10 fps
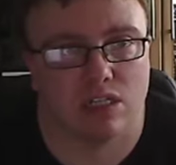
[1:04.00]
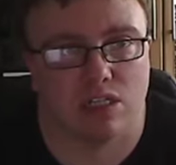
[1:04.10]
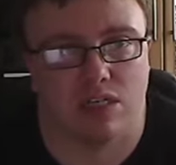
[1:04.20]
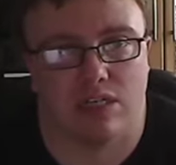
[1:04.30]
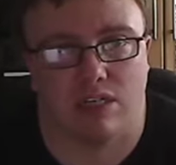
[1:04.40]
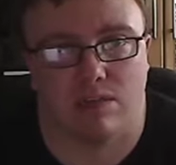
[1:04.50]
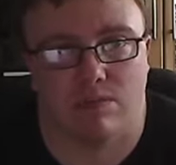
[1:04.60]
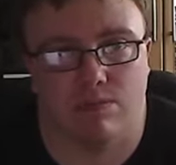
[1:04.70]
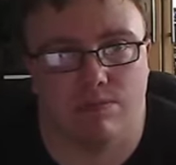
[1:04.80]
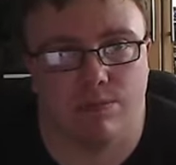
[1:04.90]
that I
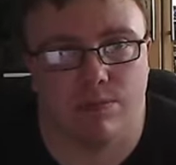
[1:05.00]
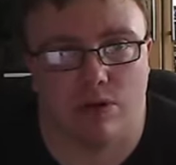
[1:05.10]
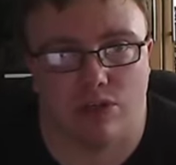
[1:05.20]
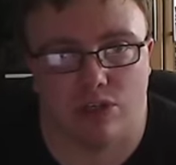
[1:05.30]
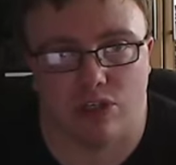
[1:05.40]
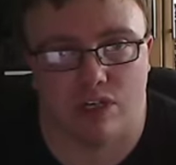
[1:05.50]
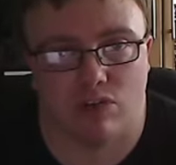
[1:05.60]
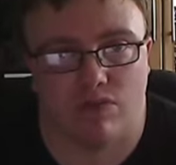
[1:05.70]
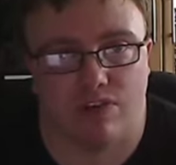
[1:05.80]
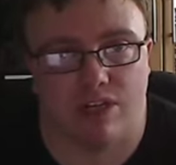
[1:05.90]
posted on a
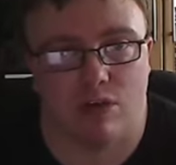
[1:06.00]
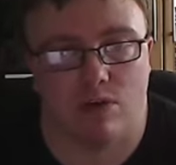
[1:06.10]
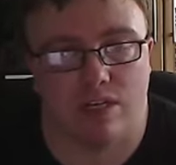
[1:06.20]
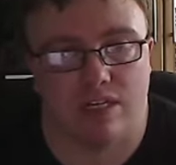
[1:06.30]
little video